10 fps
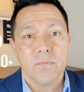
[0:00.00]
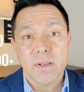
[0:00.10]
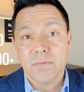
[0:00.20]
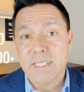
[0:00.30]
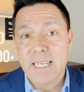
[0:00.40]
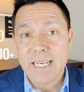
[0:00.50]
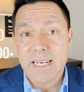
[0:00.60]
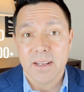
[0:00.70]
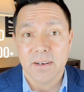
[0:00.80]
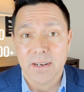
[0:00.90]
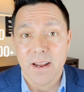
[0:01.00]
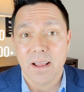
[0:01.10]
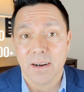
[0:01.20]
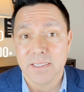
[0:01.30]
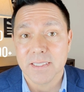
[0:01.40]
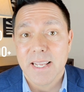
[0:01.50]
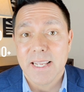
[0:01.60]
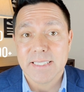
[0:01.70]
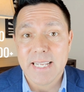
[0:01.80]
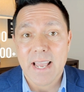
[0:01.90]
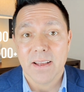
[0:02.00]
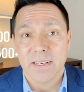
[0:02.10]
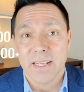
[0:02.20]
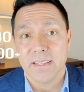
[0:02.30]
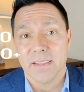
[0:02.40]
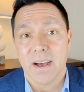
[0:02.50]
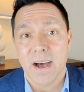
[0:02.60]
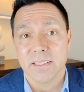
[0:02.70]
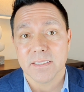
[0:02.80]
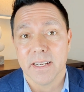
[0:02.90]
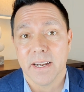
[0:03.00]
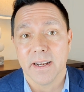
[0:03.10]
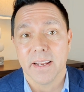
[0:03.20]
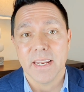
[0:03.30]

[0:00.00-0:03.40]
$1,500 down in the Austin area.